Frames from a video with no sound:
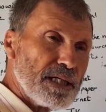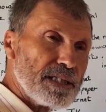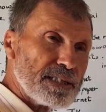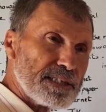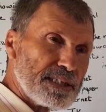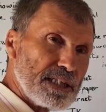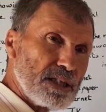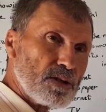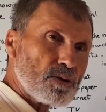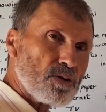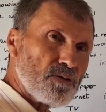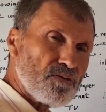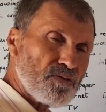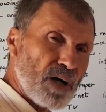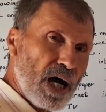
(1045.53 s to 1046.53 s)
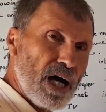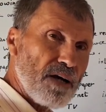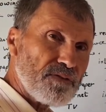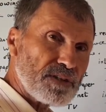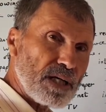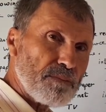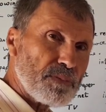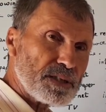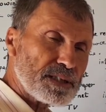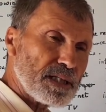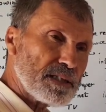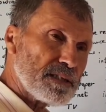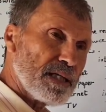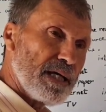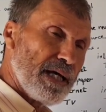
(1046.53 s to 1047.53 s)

0, 5, 10%,